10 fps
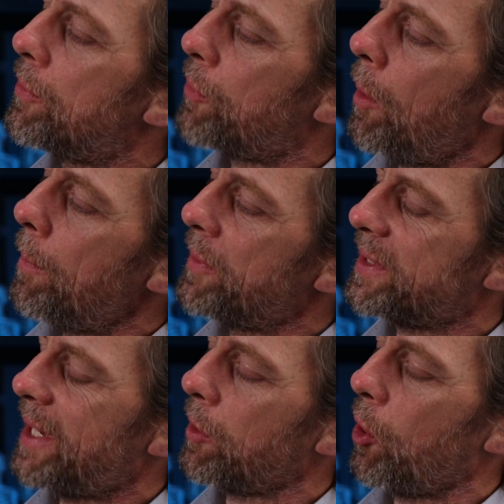from the
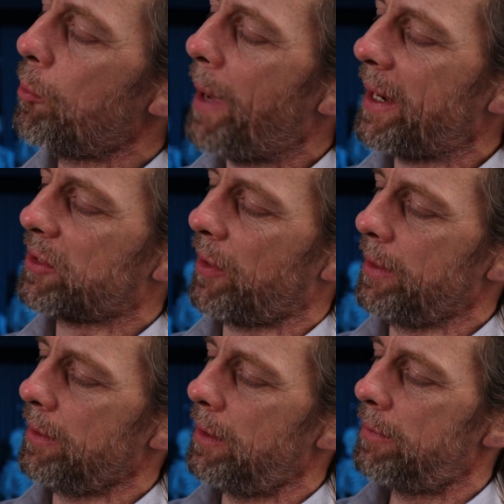
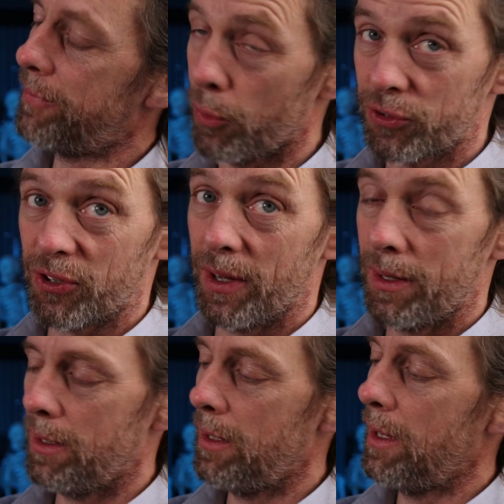pterygopalatine fossa,